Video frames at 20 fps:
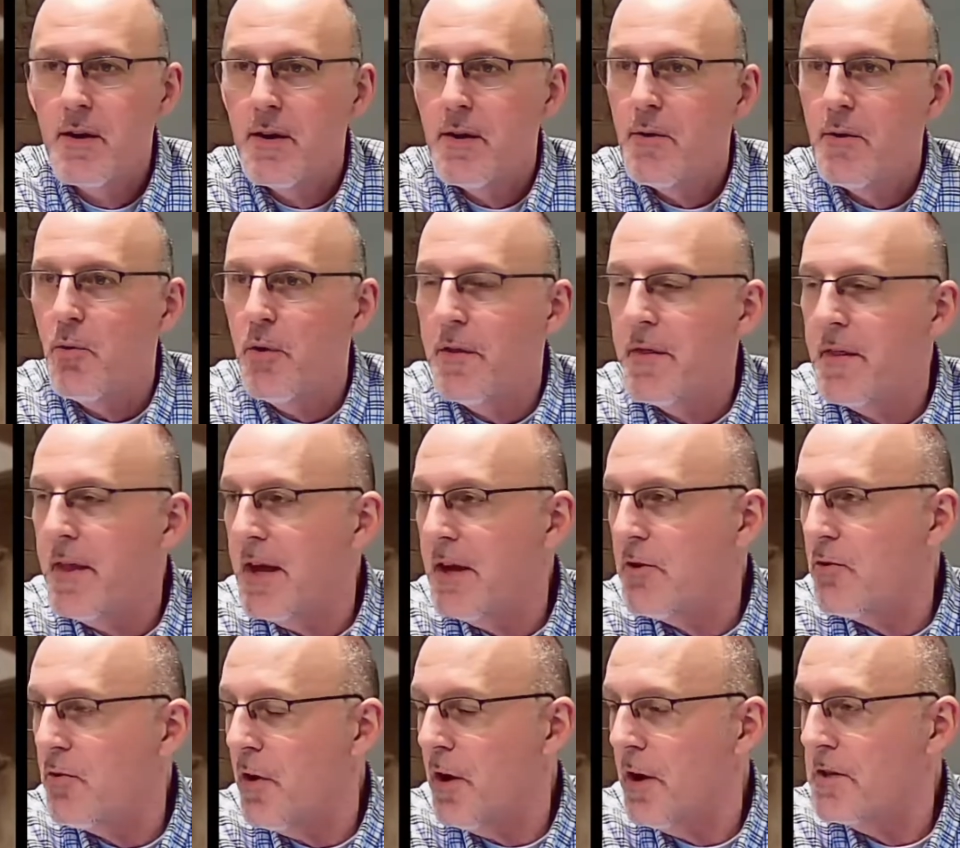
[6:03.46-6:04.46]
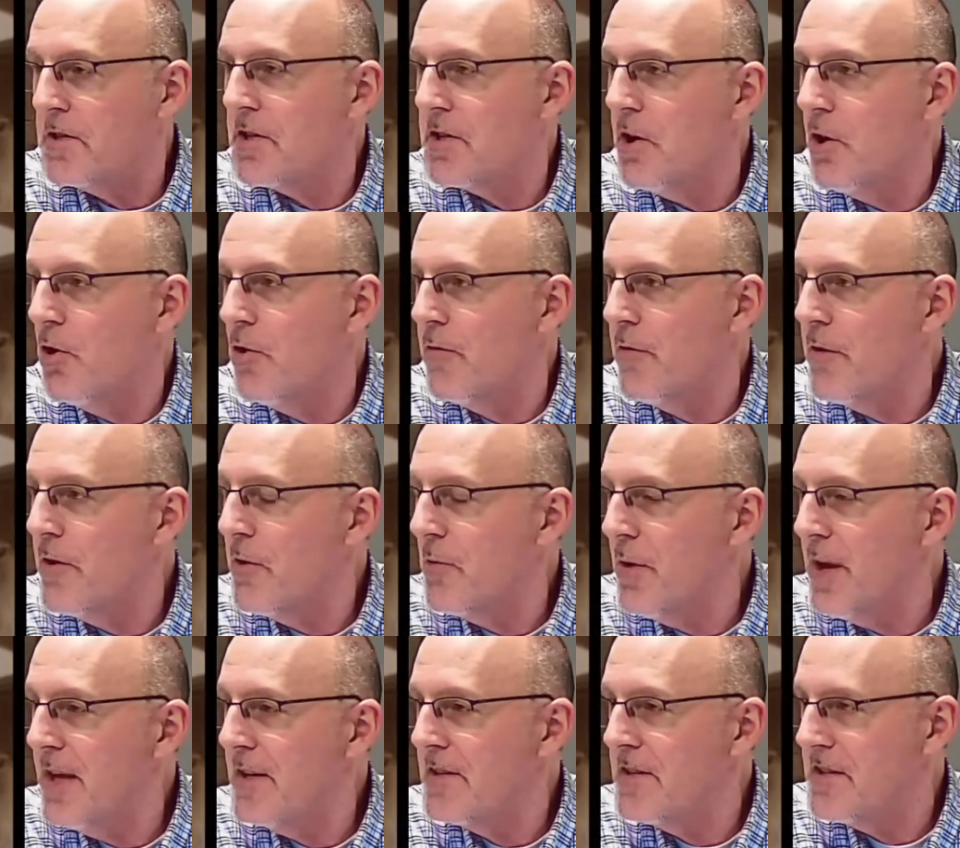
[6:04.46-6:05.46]
when they crossed over the
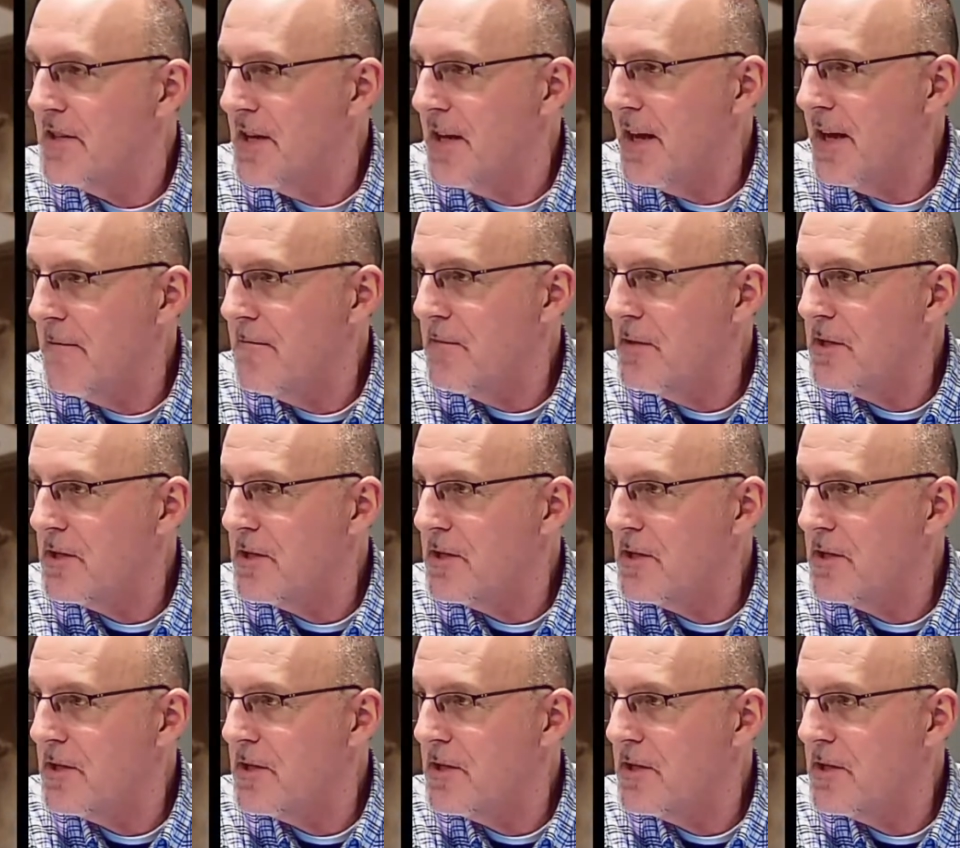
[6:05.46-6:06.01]
Red Sea.